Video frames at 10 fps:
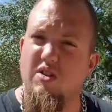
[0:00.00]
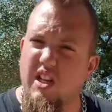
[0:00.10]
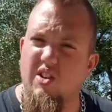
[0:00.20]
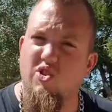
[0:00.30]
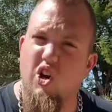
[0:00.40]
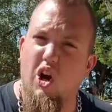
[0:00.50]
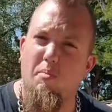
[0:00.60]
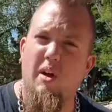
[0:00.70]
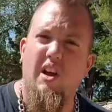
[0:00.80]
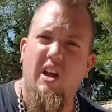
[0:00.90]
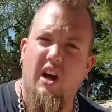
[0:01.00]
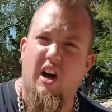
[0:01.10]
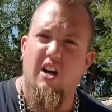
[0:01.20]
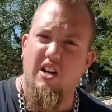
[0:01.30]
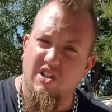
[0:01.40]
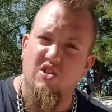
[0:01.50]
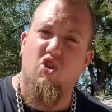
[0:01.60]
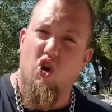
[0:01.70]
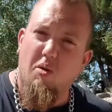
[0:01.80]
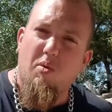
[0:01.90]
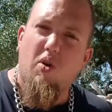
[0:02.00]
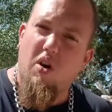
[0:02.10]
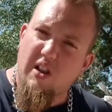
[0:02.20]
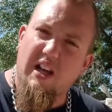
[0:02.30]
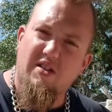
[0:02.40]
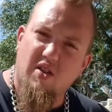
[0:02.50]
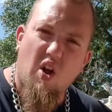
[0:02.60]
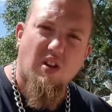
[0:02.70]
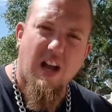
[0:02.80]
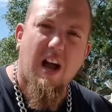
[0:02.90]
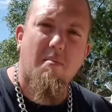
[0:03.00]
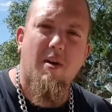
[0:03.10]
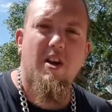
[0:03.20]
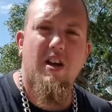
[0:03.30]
It stays sharp, it is durable, lasts a long time,